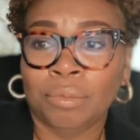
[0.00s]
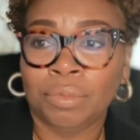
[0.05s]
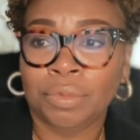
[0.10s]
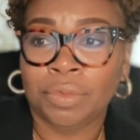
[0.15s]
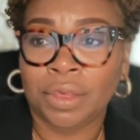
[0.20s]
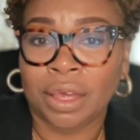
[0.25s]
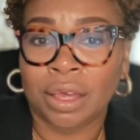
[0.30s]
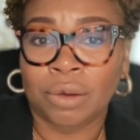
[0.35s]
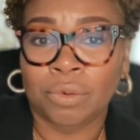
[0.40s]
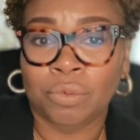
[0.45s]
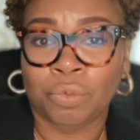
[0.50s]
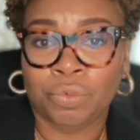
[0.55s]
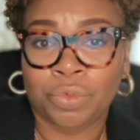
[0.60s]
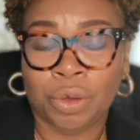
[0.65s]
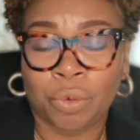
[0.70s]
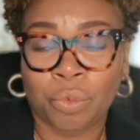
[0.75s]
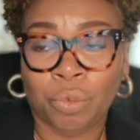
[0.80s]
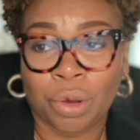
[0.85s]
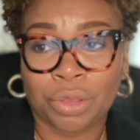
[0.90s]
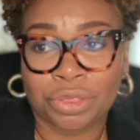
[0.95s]

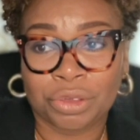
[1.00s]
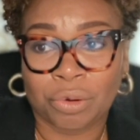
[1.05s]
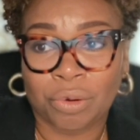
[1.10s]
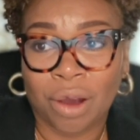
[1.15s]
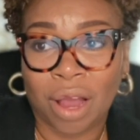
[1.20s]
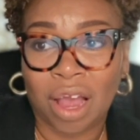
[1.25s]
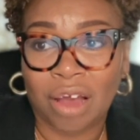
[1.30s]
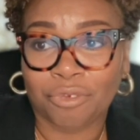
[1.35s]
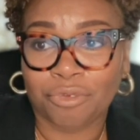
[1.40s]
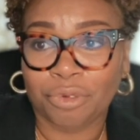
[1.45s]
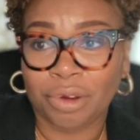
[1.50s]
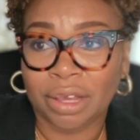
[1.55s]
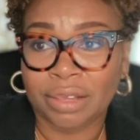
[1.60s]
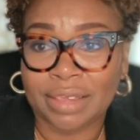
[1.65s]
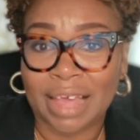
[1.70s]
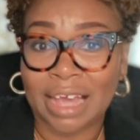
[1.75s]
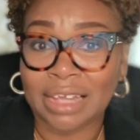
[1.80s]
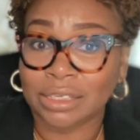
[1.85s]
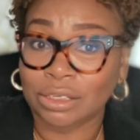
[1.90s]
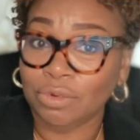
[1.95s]
than what they're offering.
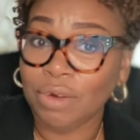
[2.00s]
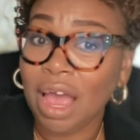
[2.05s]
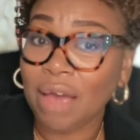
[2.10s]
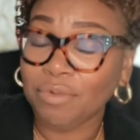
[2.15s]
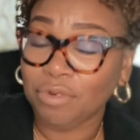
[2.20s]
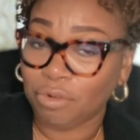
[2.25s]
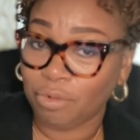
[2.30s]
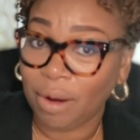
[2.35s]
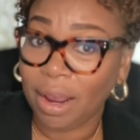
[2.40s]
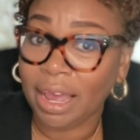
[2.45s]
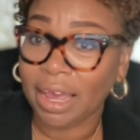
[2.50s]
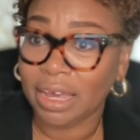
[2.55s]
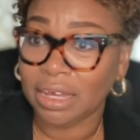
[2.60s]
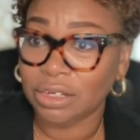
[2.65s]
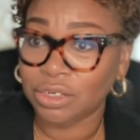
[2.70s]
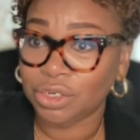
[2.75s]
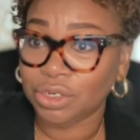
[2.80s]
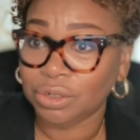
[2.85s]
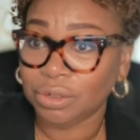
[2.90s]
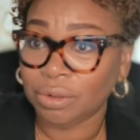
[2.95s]
They do have a
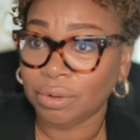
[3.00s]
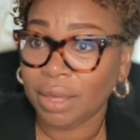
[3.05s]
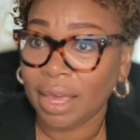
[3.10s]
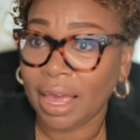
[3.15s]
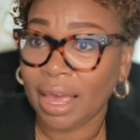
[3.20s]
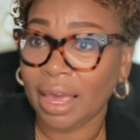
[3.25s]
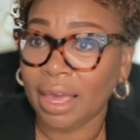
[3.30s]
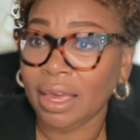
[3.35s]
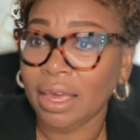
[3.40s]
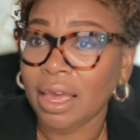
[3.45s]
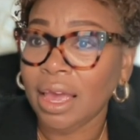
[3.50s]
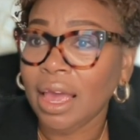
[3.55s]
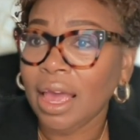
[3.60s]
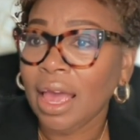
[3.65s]
range, okay?